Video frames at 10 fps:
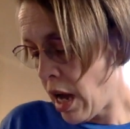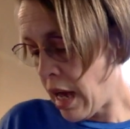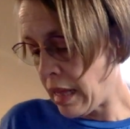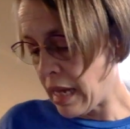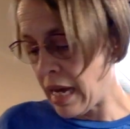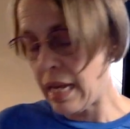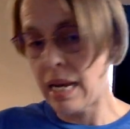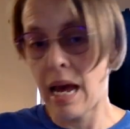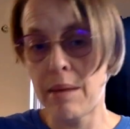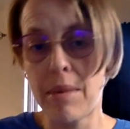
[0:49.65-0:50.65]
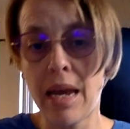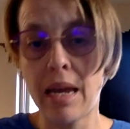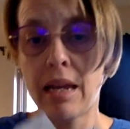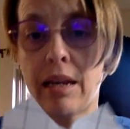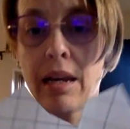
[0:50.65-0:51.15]
And then I
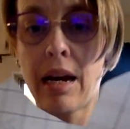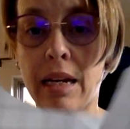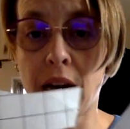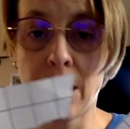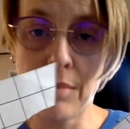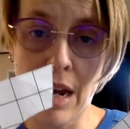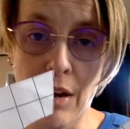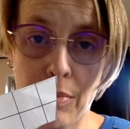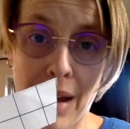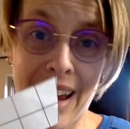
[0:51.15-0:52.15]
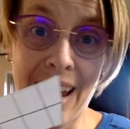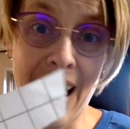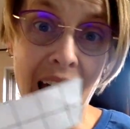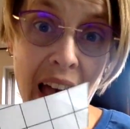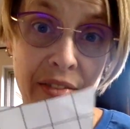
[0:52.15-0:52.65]
cut them down by a
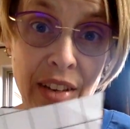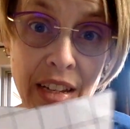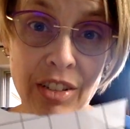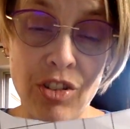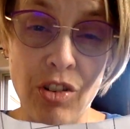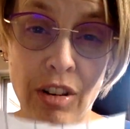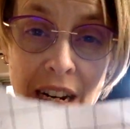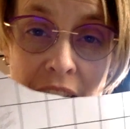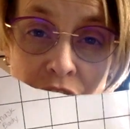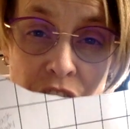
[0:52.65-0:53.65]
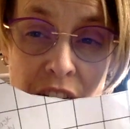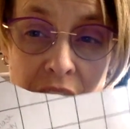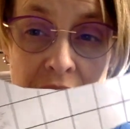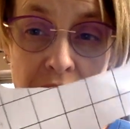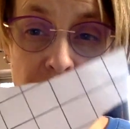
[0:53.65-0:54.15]
1/2 inch or 1 inch
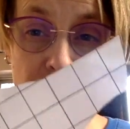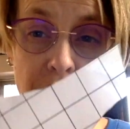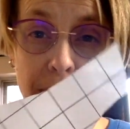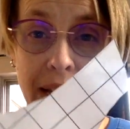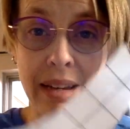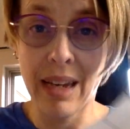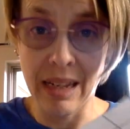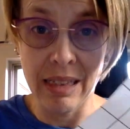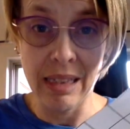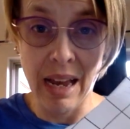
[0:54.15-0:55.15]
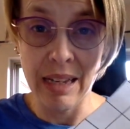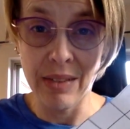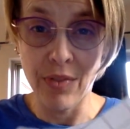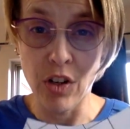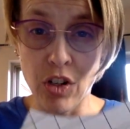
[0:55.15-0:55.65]
each to make kid-size
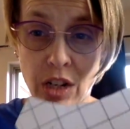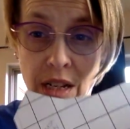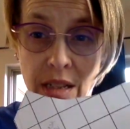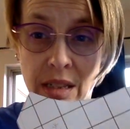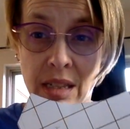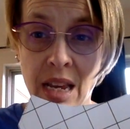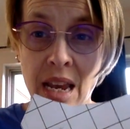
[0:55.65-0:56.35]
versions.